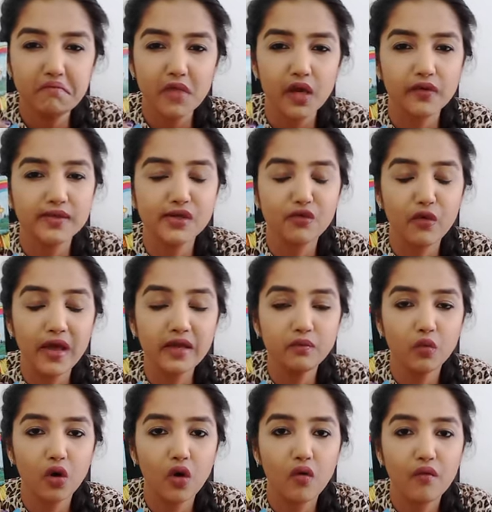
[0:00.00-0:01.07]
There is a
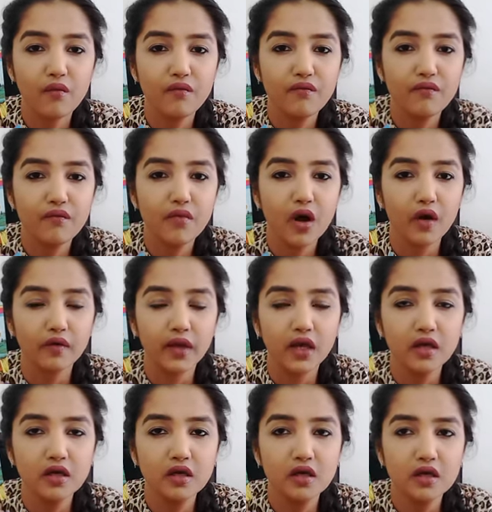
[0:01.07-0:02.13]
rainbow, okay?